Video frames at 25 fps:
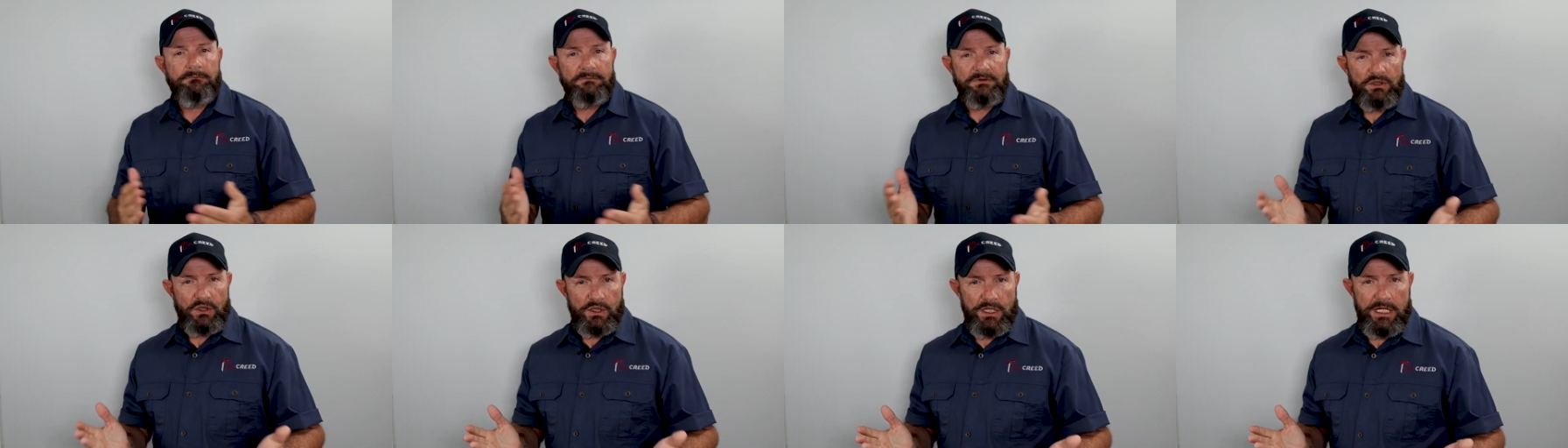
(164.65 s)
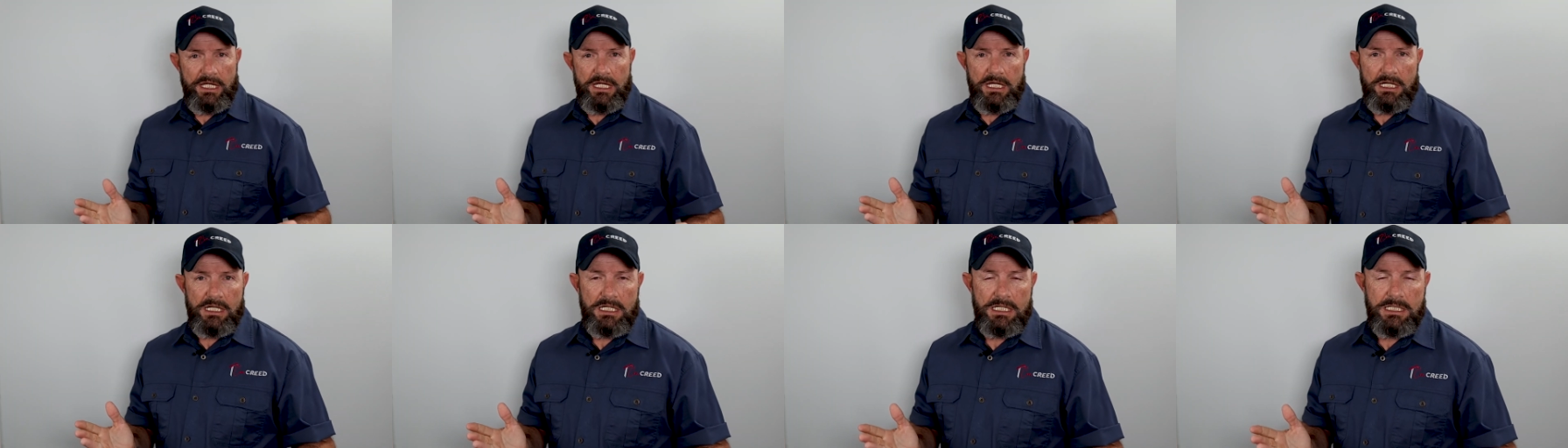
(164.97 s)
So
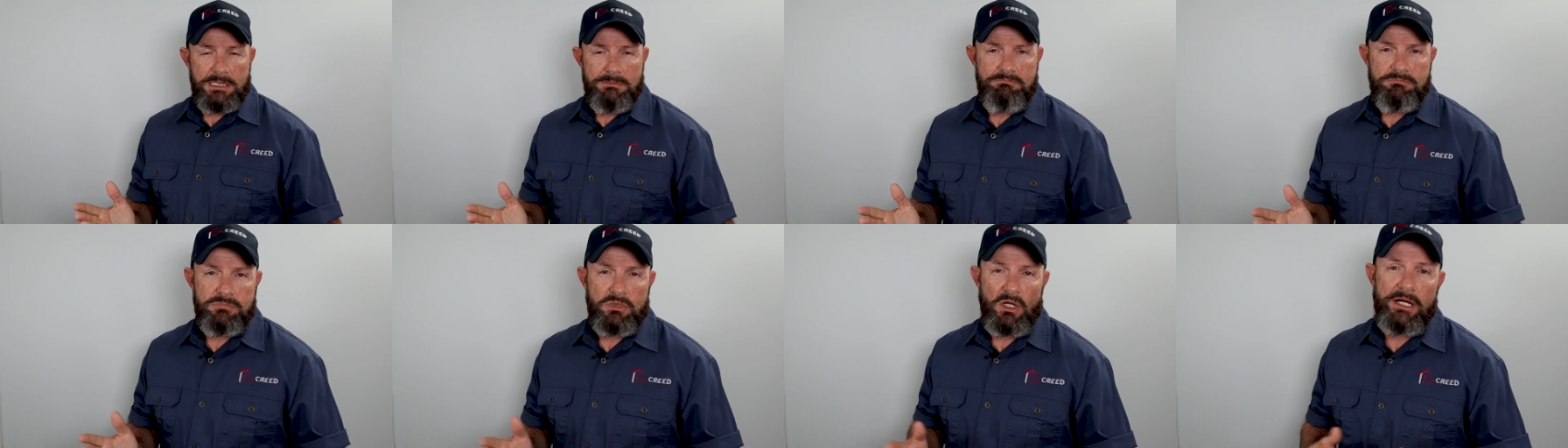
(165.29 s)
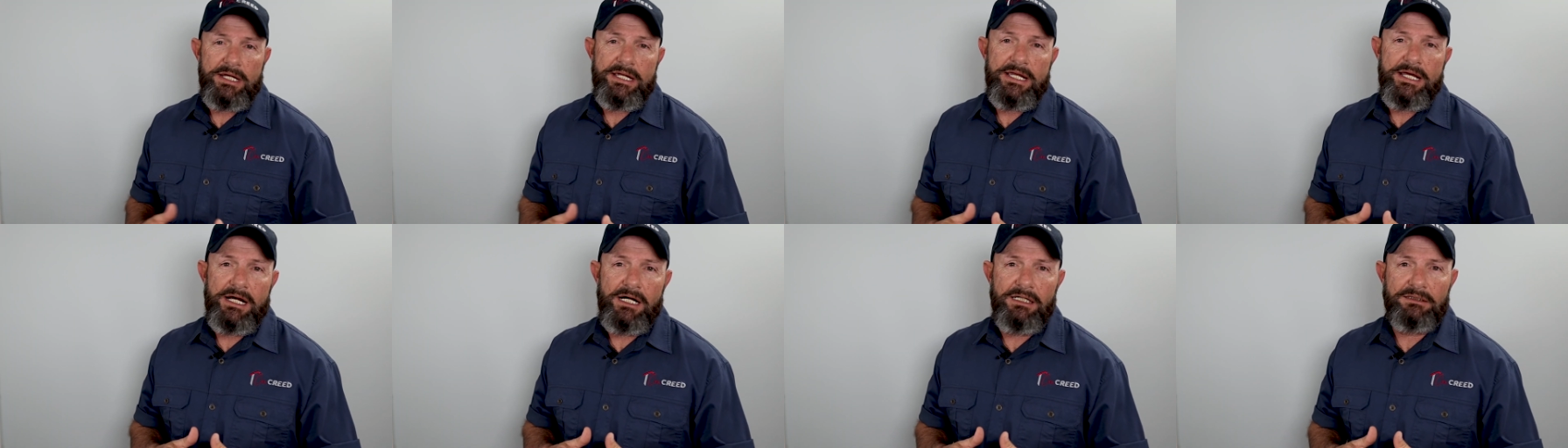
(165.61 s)
there you go.
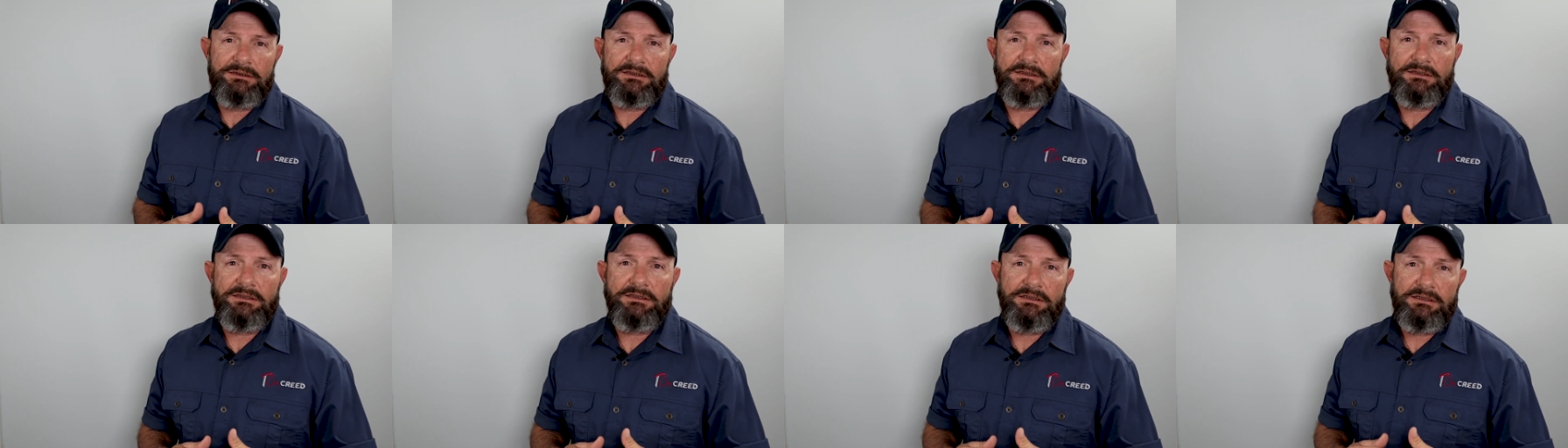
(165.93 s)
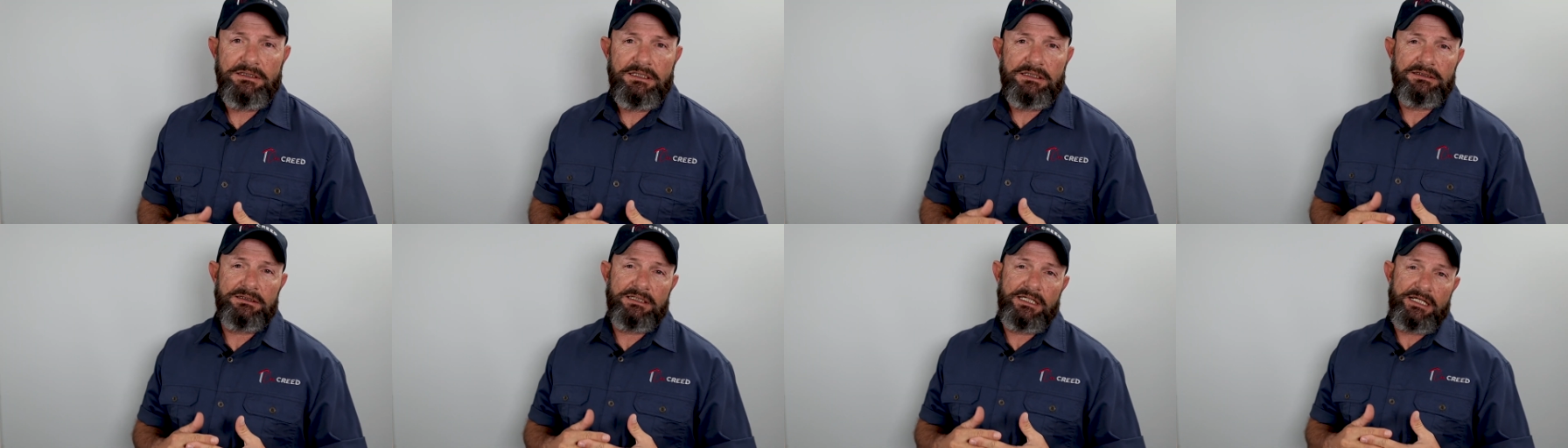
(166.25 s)
Tiny houses
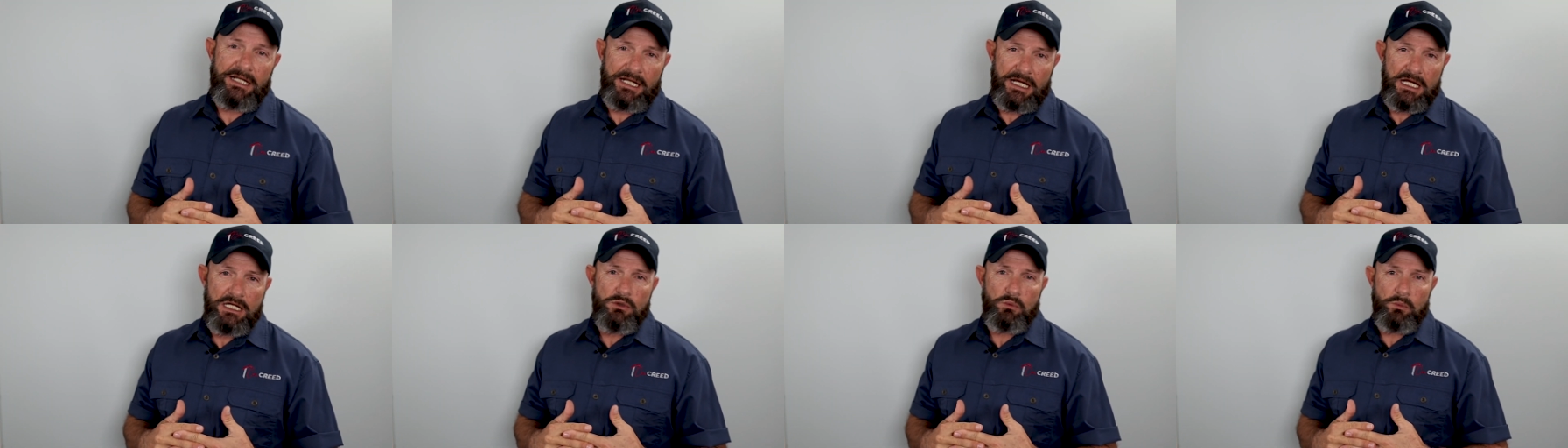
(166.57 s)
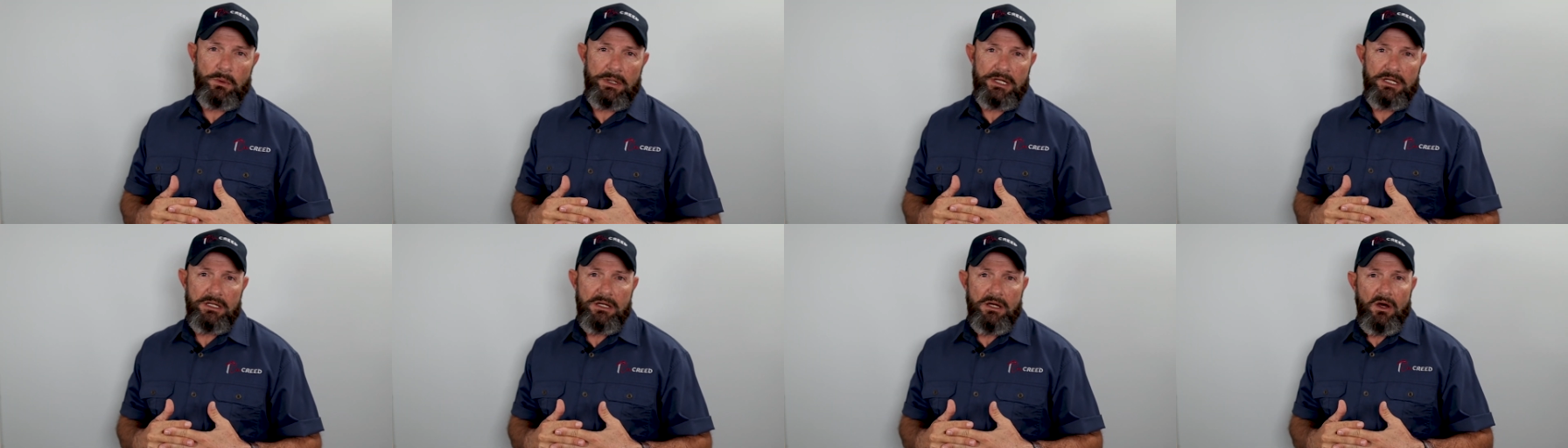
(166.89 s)
is a great
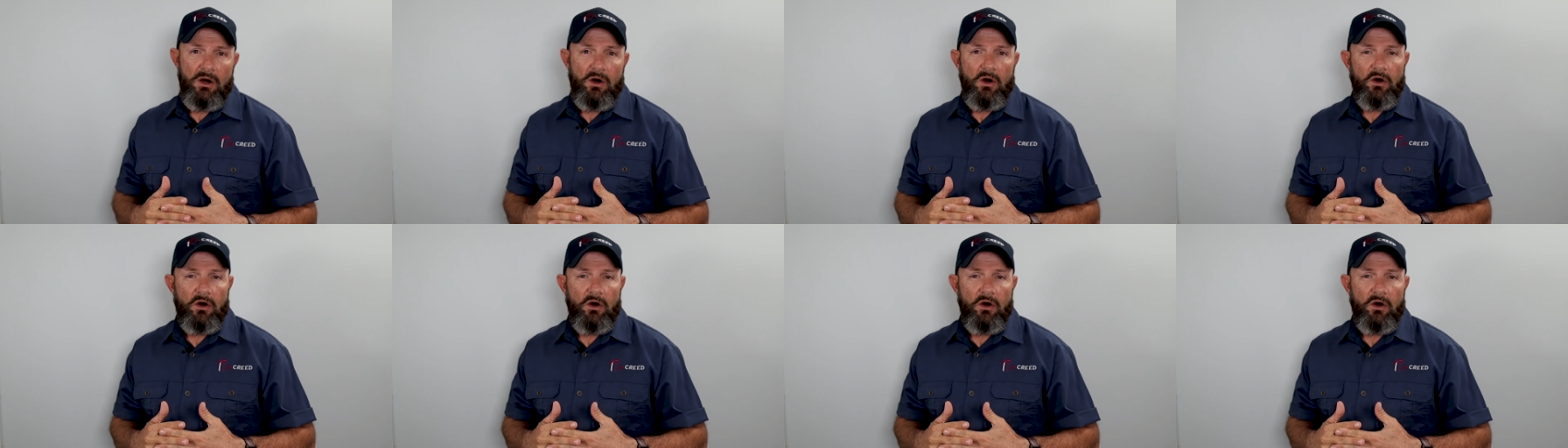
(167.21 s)
way